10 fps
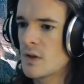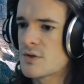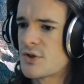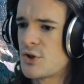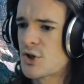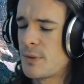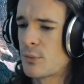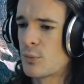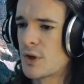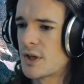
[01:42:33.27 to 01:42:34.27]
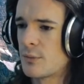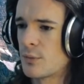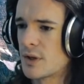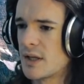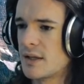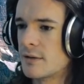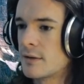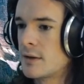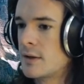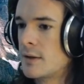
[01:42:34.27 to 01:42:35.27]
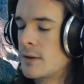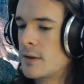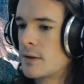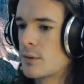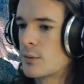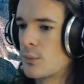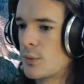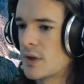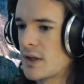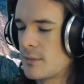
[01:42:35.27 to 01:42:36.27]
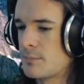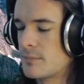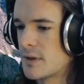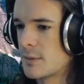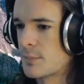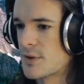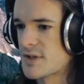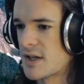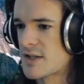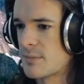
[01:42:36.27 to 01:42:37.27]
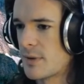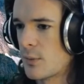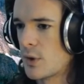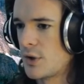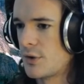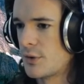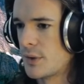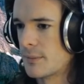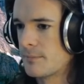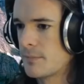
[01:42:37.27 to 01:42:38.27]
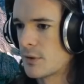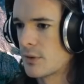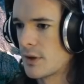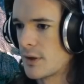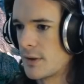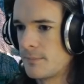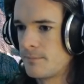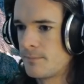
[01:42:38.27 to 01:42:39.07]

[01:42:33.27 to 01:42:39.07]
So you should be really, really, really precise about what you're doing early on.